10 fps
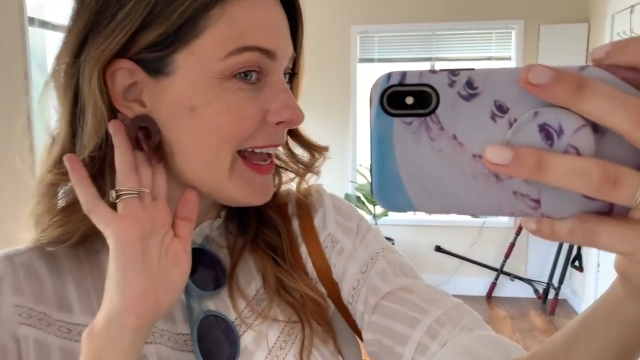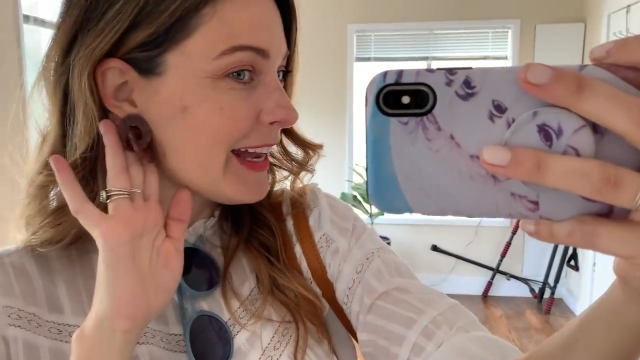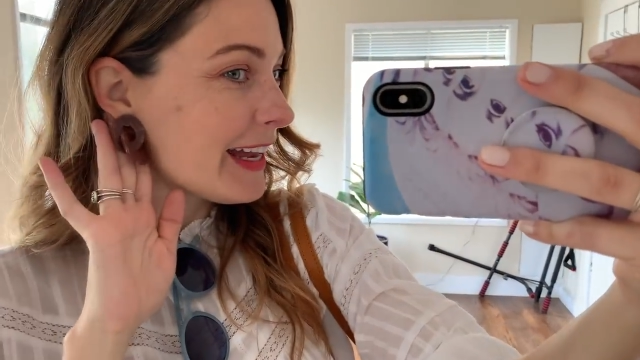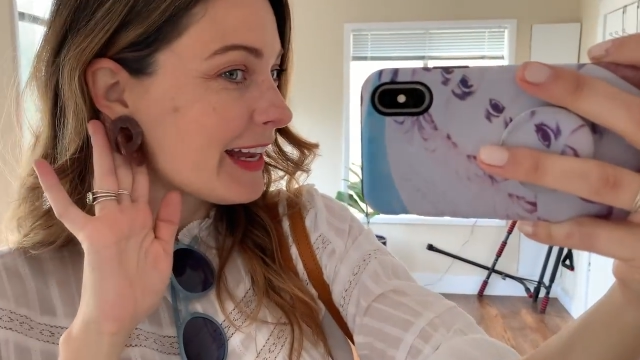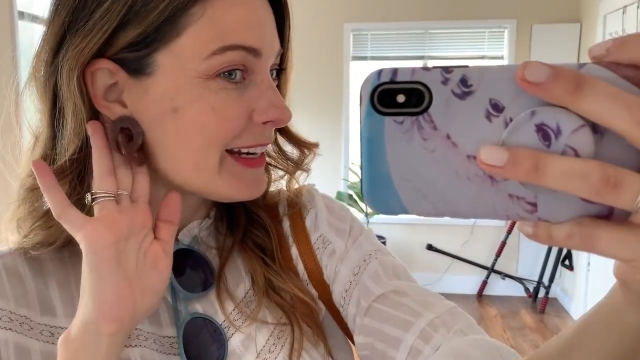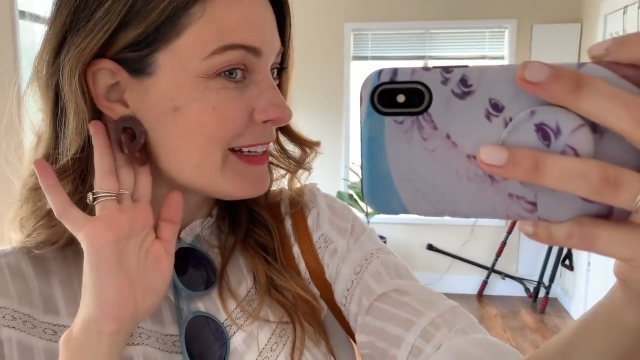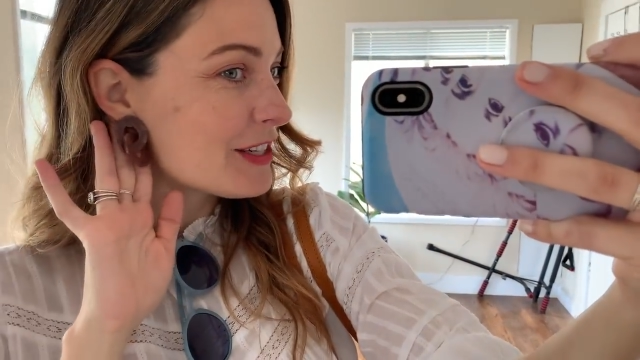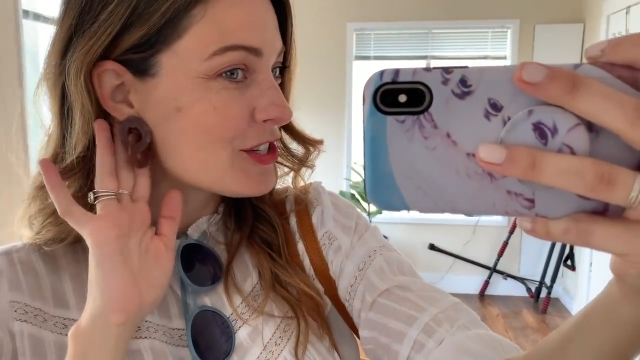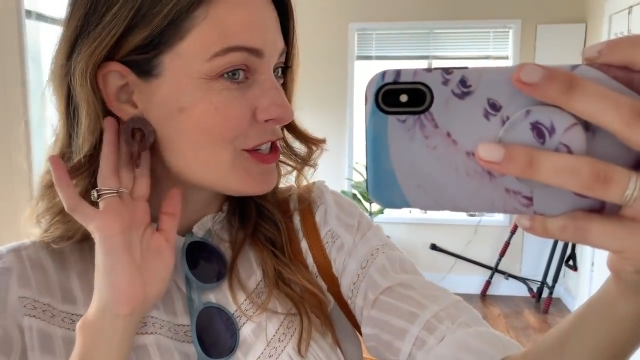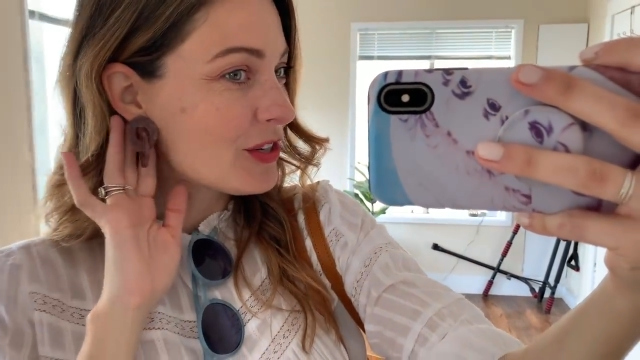and
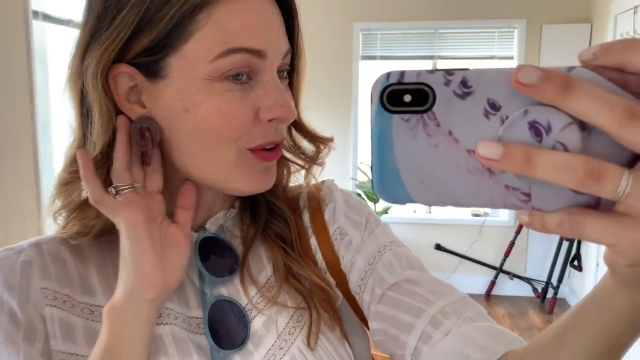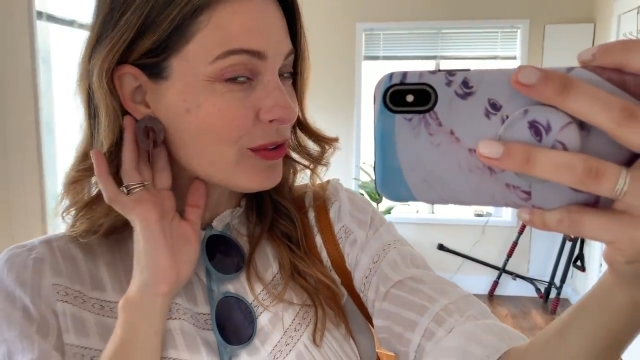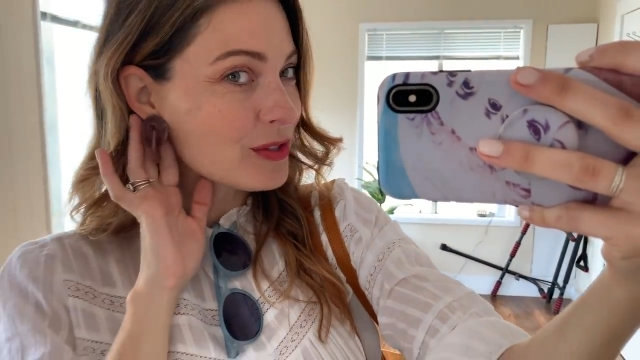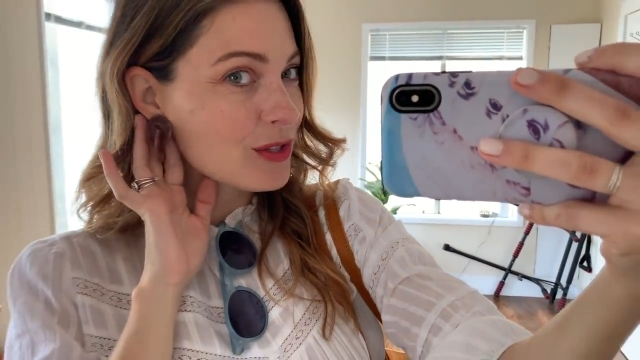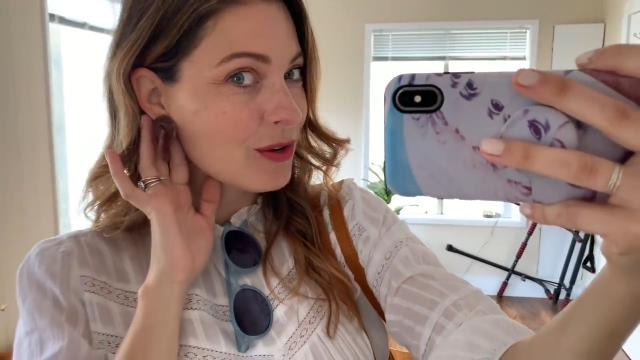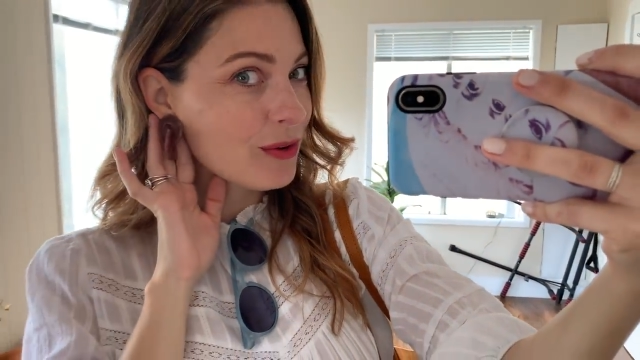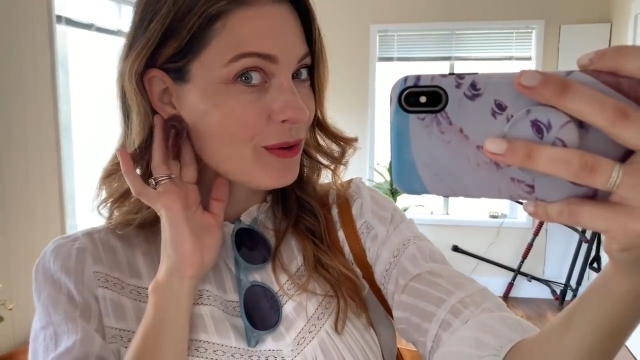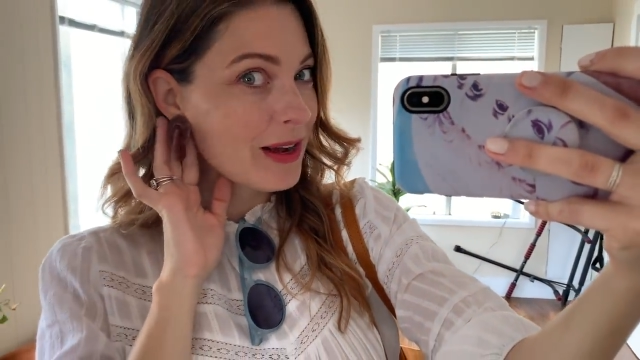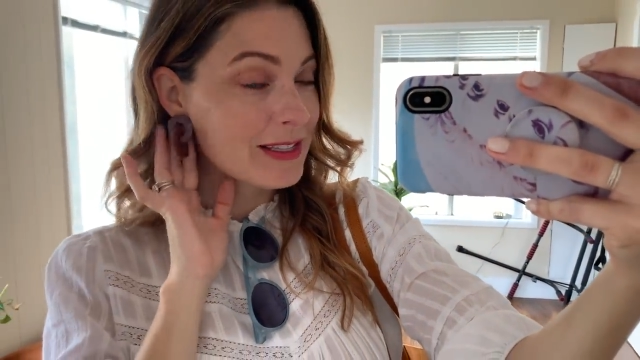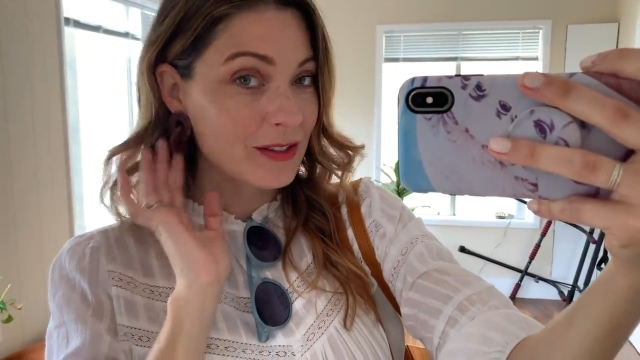she
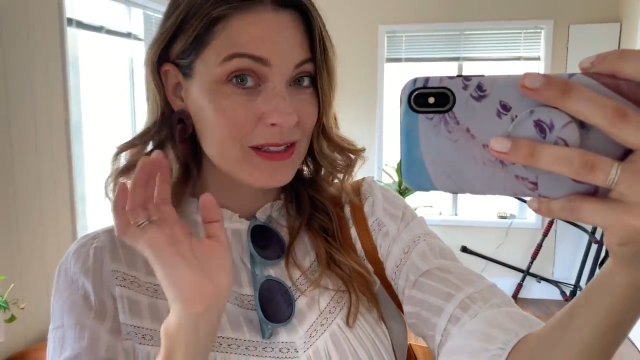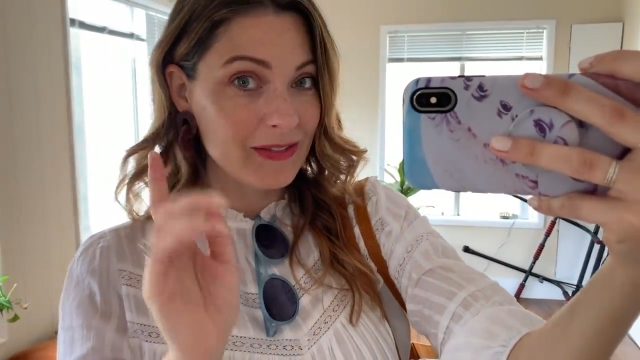also sells